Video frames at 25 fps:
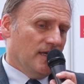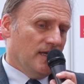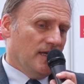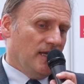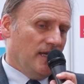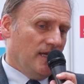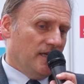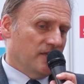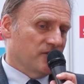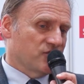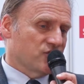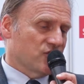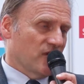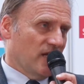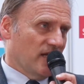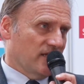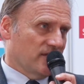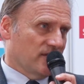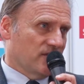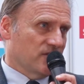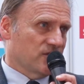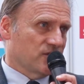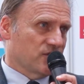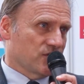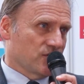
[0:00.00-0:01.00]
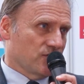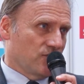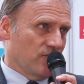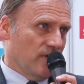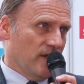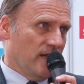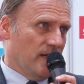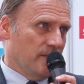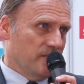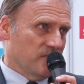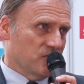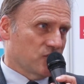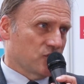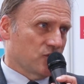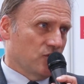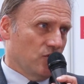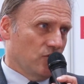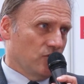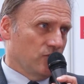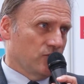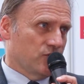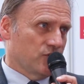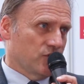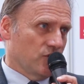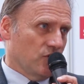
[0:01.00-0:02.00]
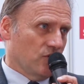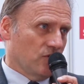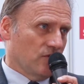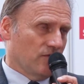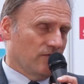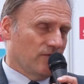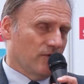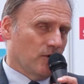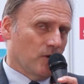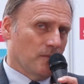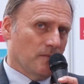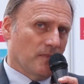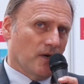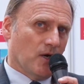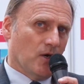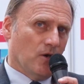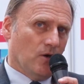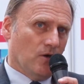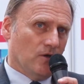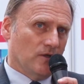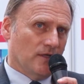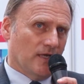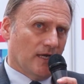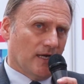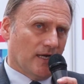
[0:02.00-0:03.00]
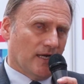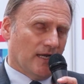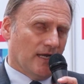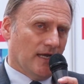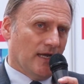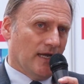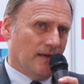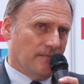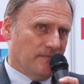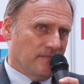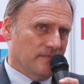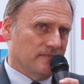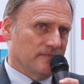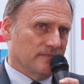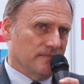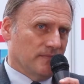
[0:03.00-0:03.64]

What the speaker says: inkjet stream solution from Kodak, and